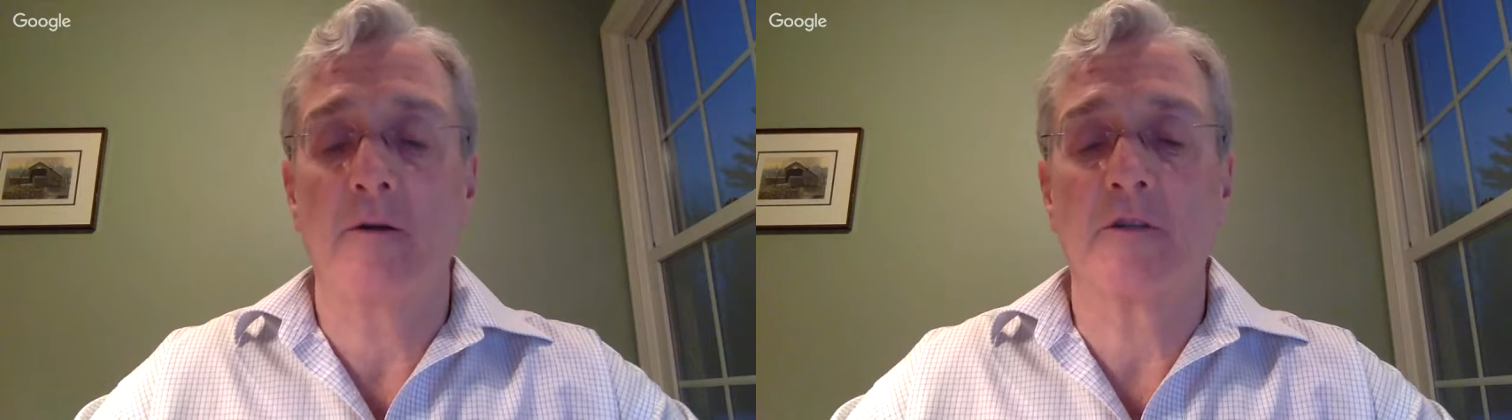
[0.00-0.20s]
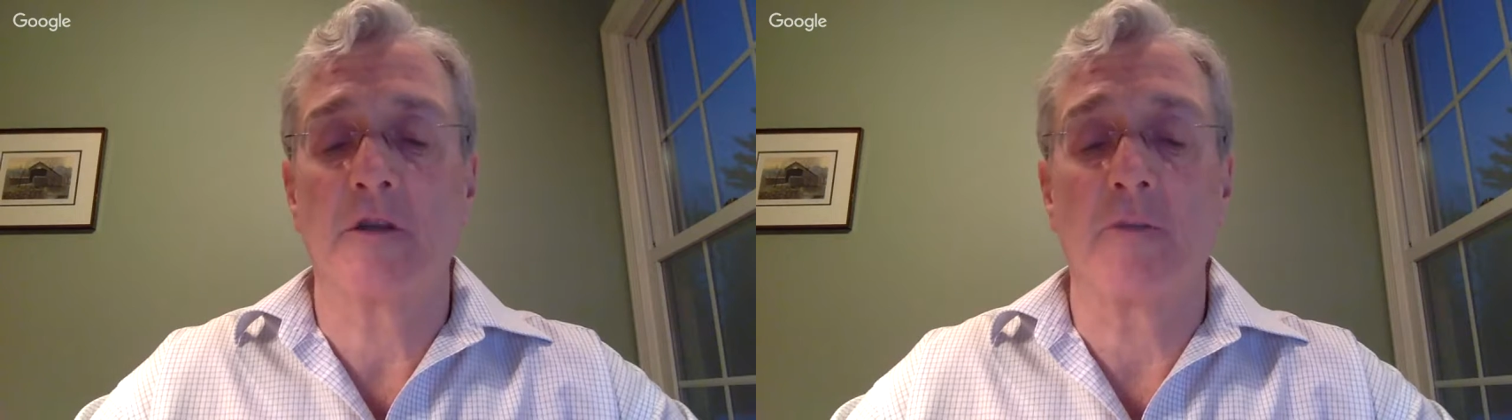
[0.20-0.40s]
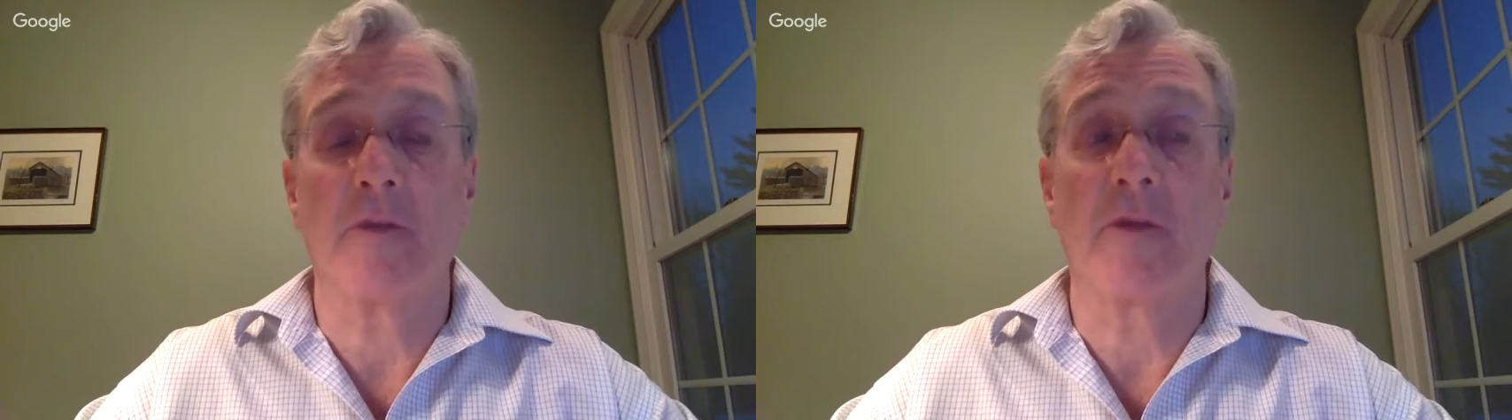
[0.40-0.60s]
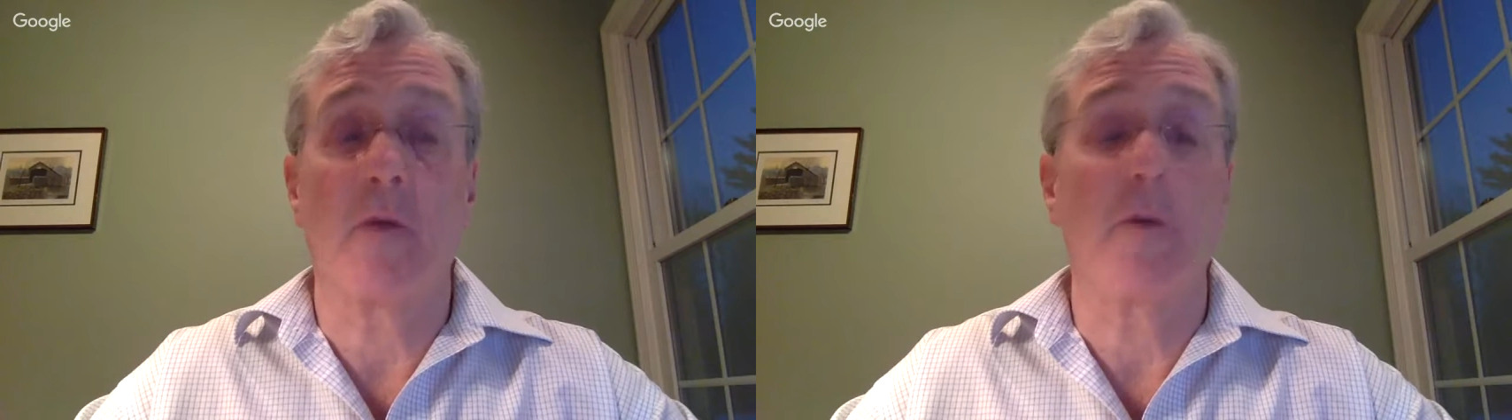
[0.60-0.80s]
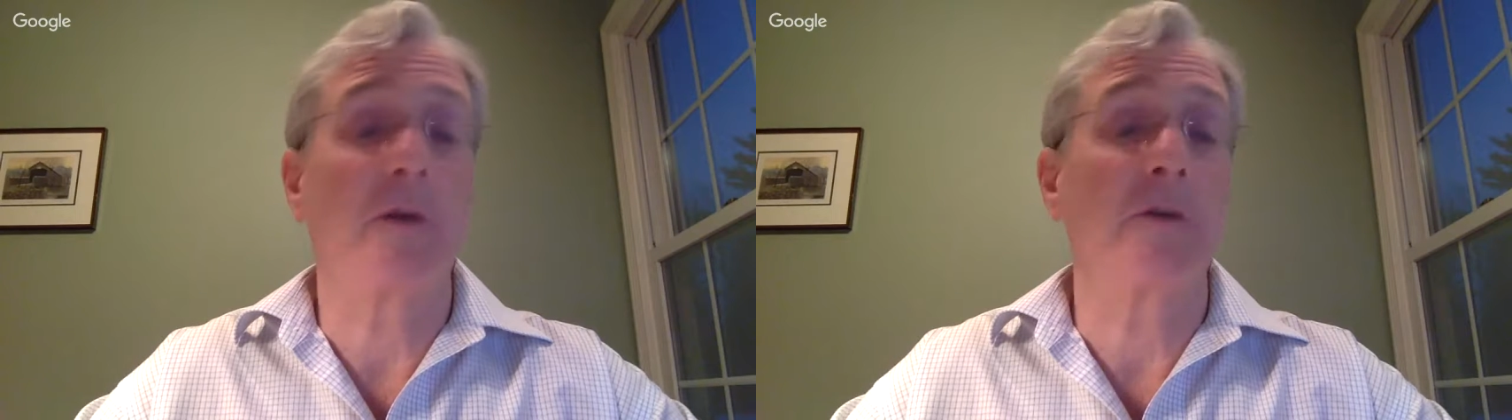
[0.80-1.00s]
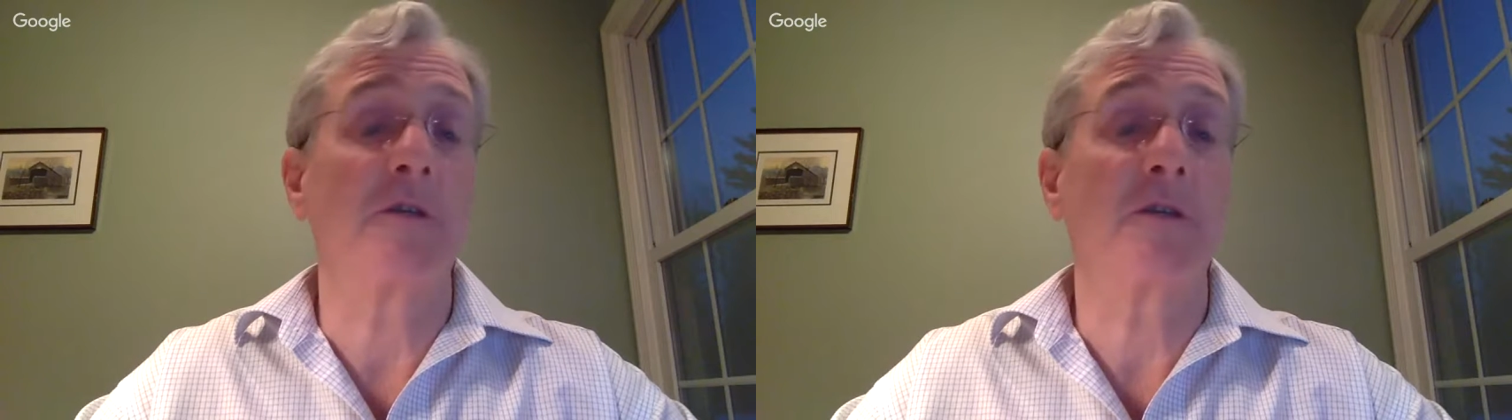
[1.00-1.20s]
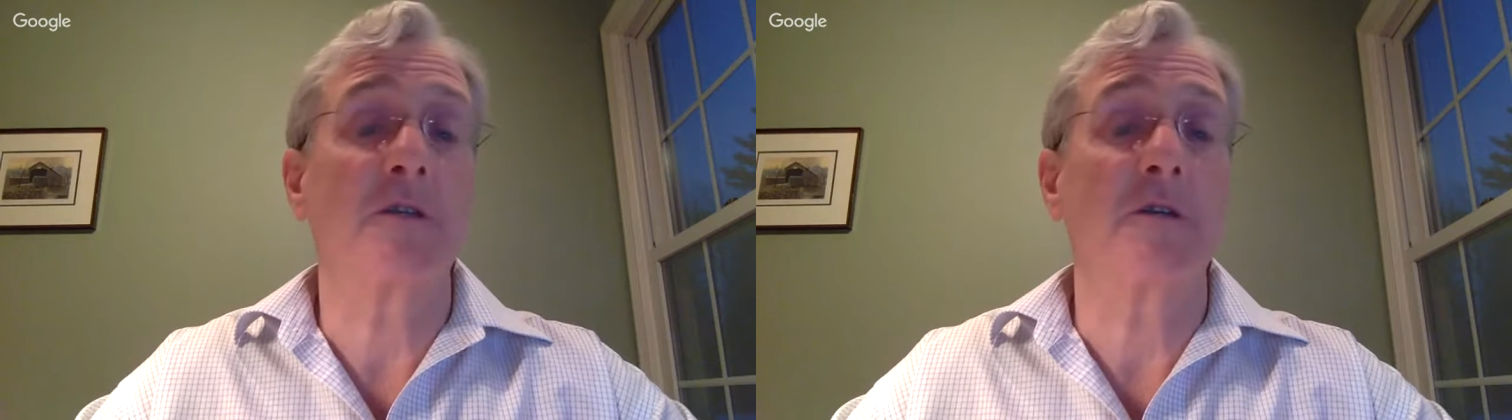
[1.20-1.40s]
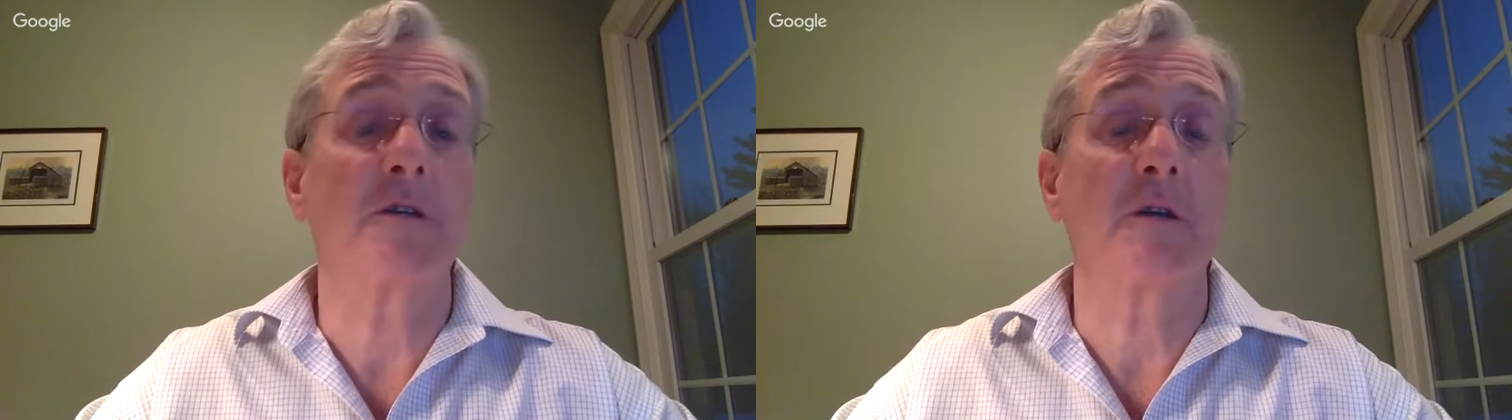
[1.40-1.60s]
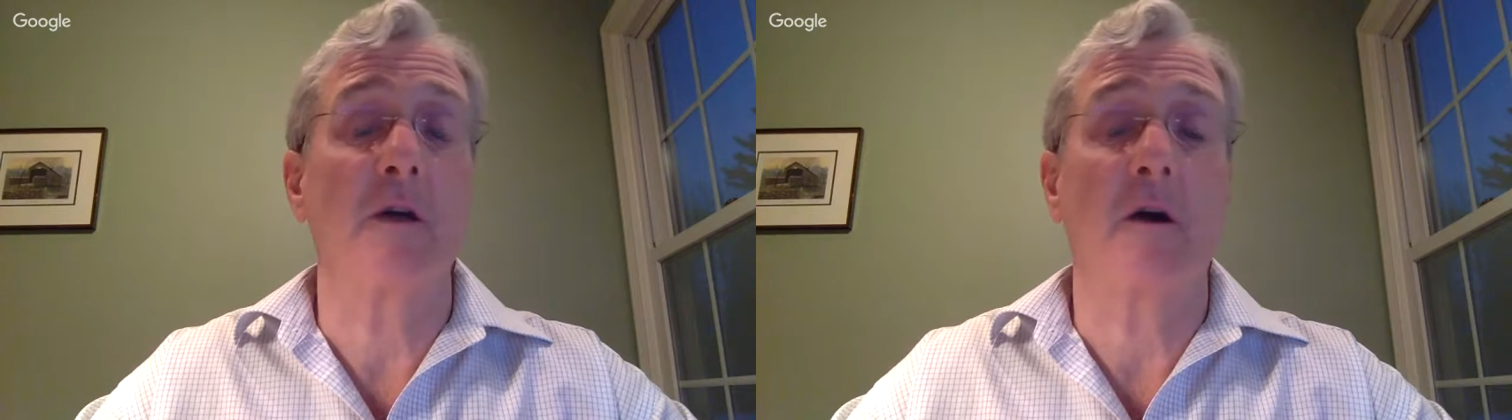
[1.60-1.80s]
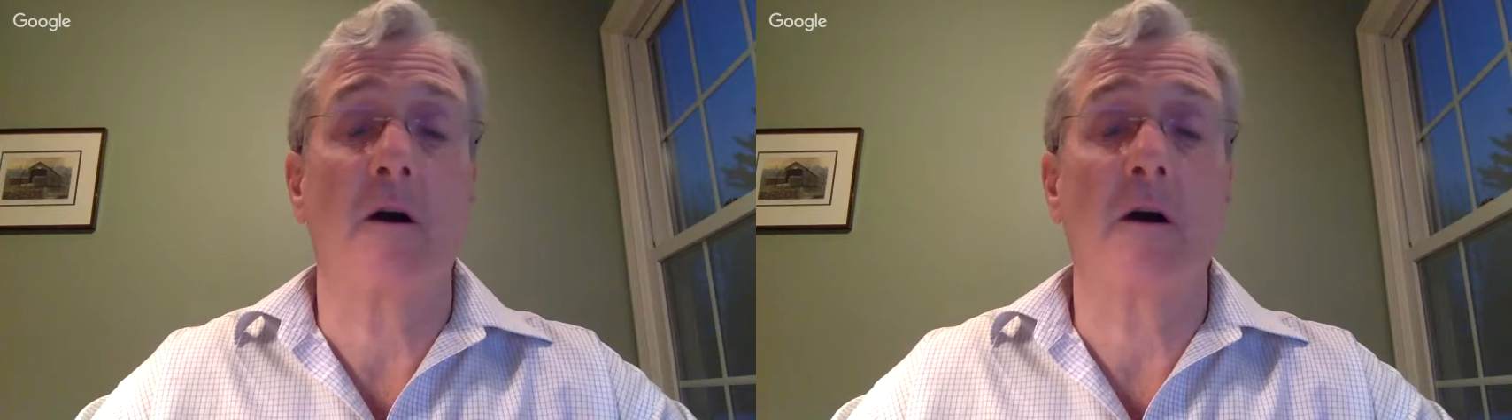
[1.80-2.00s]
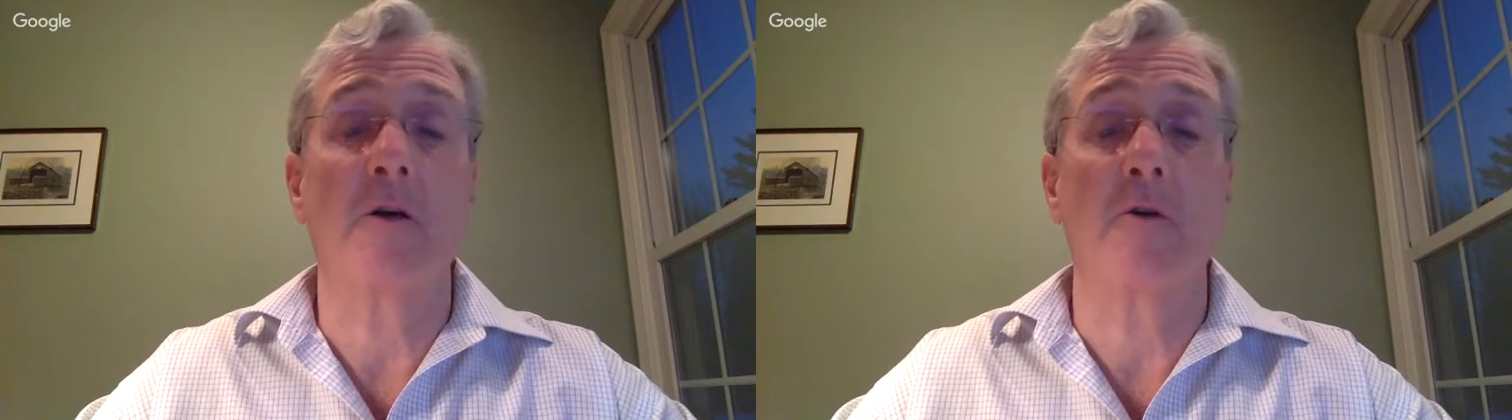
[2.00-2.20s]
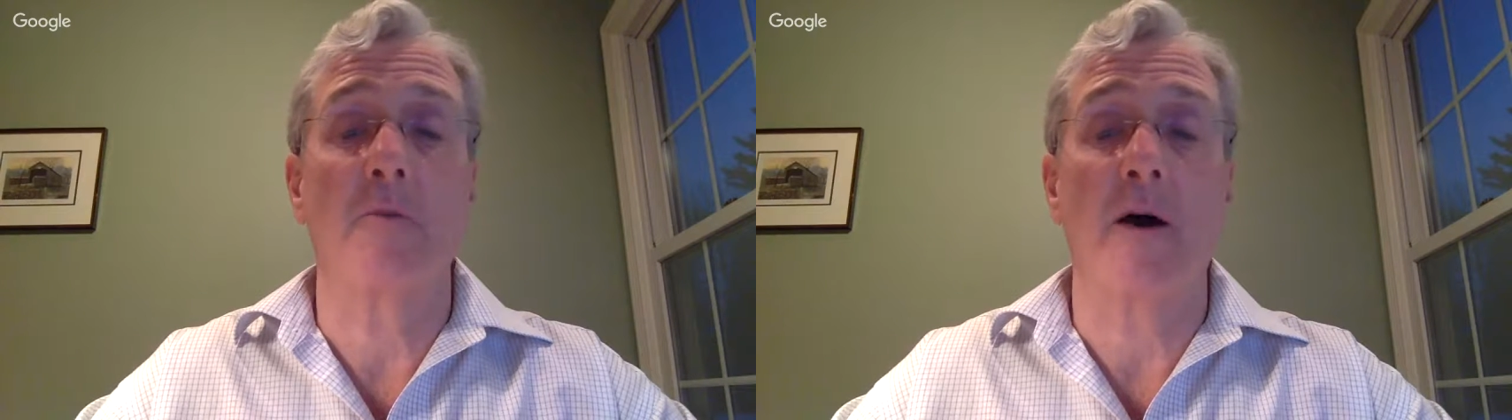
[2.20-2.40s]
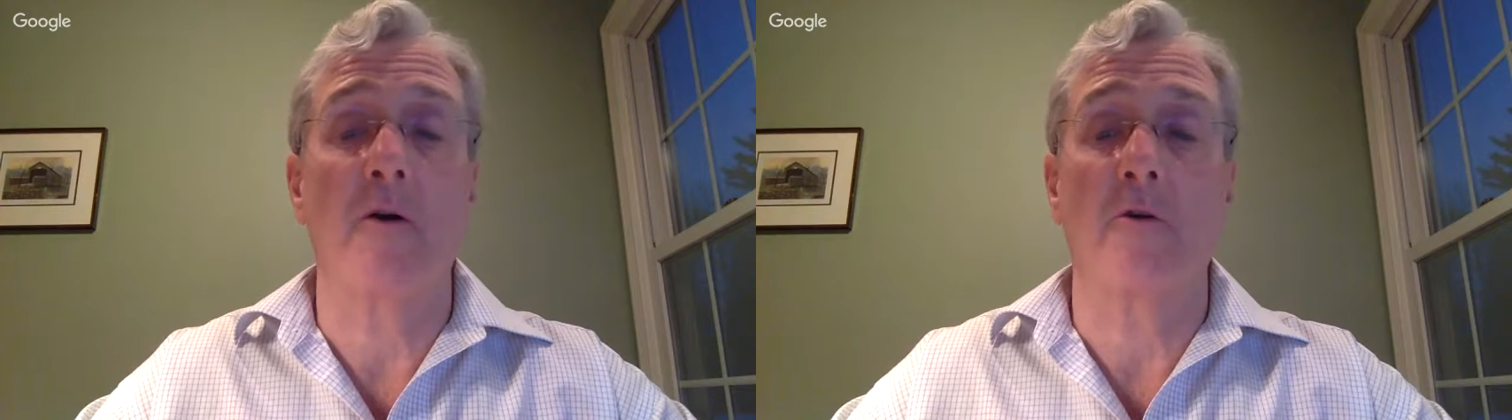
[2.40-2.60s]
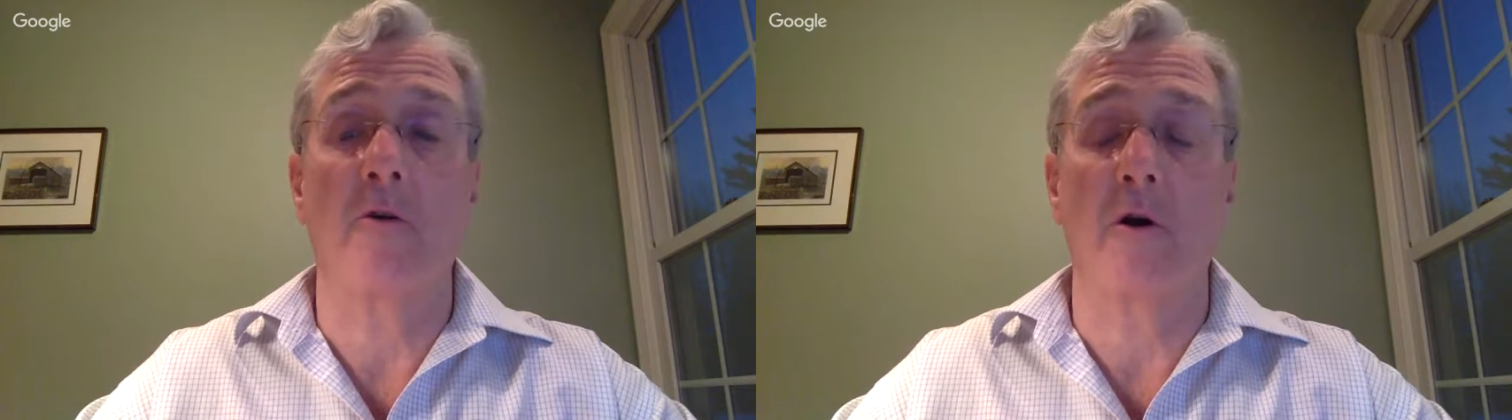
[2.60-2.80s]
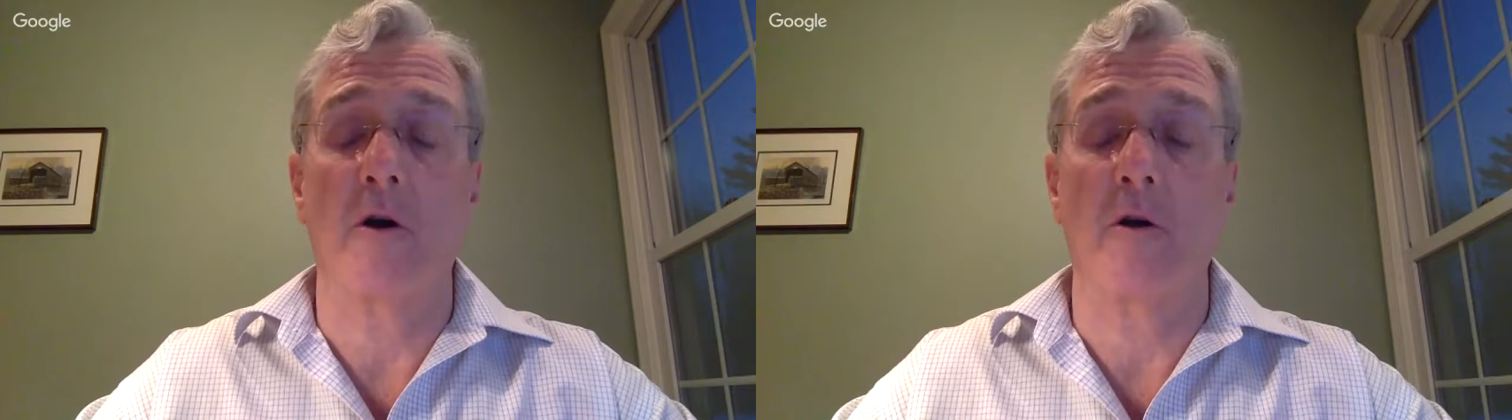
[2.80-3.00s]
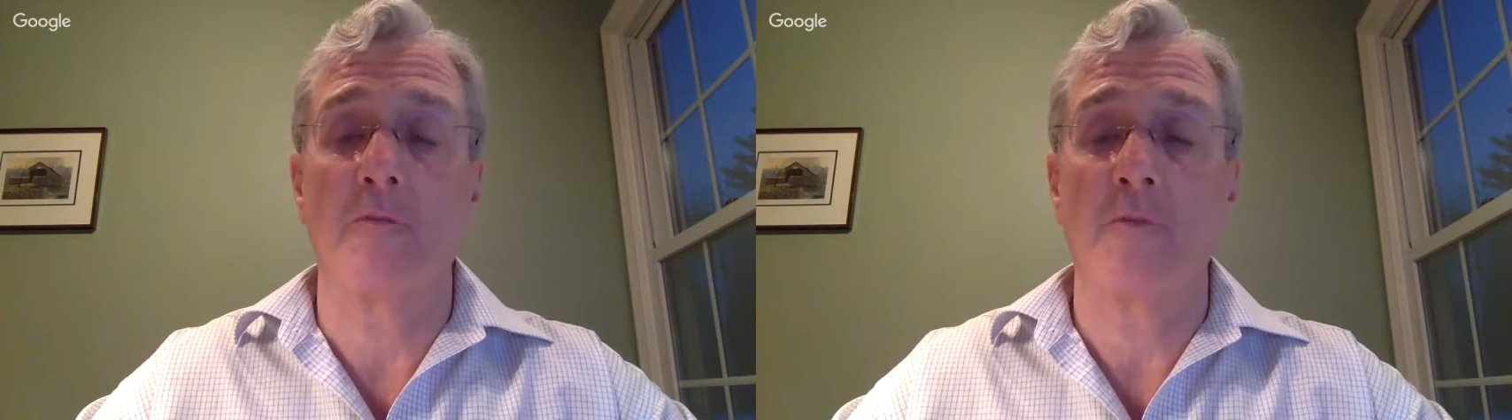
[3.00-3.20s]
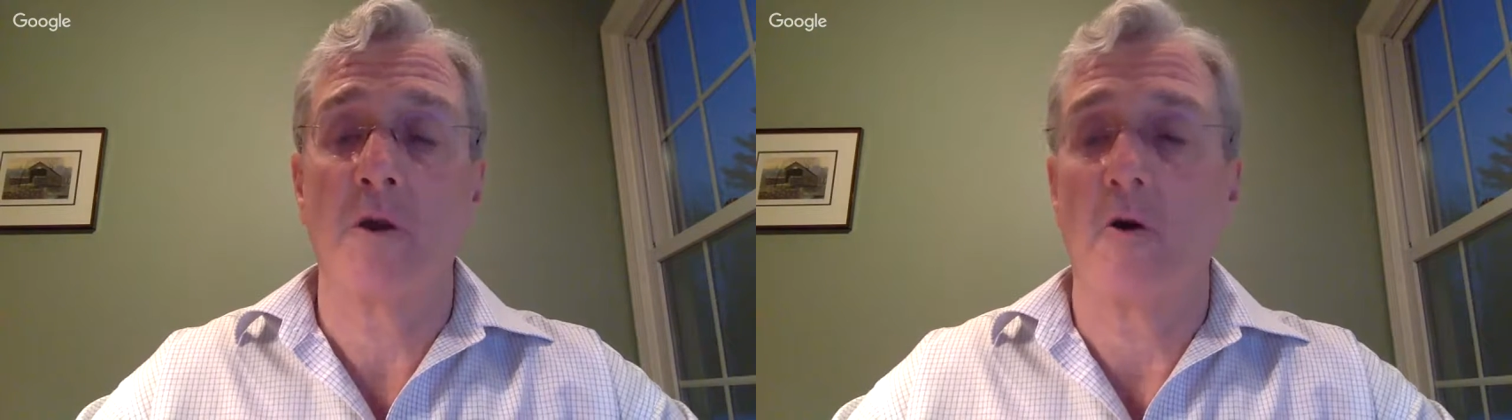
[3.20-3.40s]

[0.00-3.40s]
something that we consistently argue about or